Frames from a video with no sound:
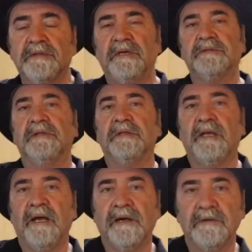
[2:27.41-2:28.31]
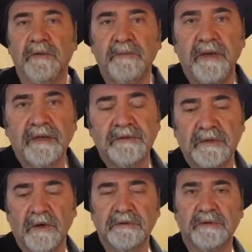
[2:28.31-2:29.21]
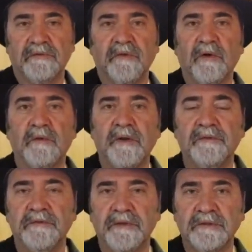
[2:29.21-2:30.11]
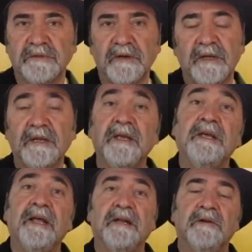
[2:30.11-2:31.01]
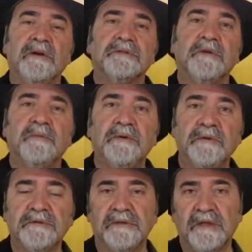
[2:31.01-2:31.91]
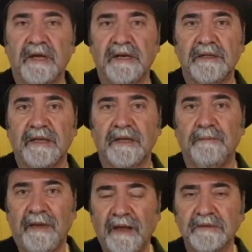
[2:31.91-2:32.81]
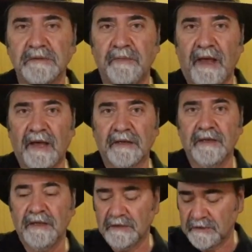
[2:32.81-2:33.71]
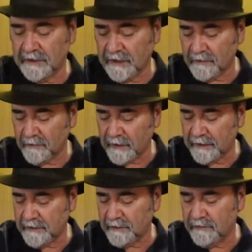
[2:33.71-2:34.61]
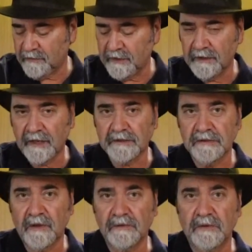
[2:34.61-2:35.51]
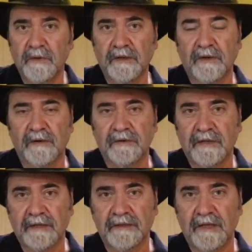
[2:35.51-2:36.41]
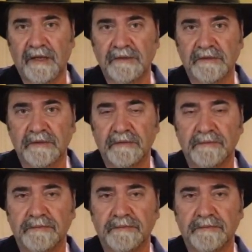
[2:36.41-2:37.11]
it doesn't allow your pick to go so far away from the string, and it also produces kind of like a bounce back, so you get ready for your next note quicker, like this.